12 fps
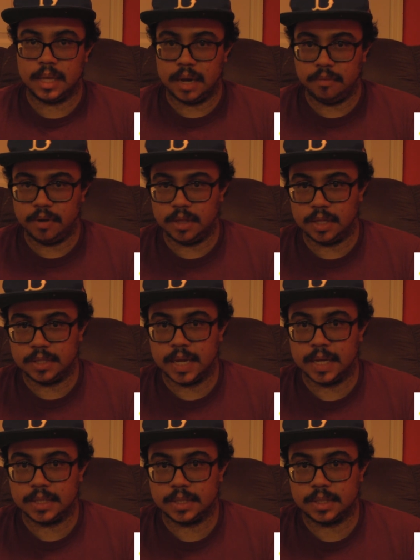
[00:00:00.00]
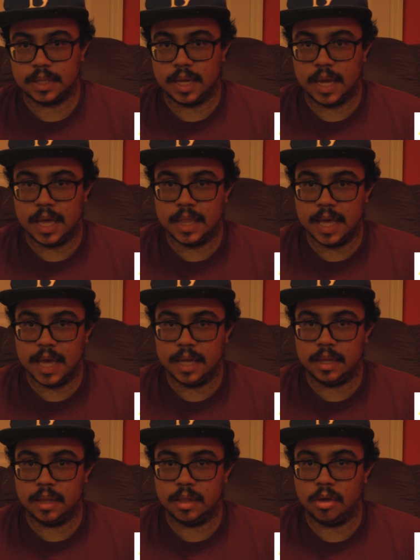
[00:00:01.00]
getting rid of the tests, and
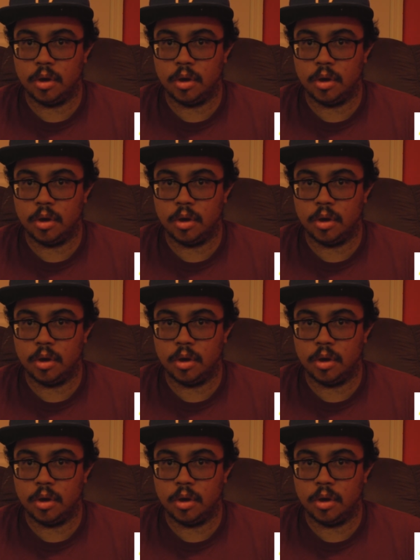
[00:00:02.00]
then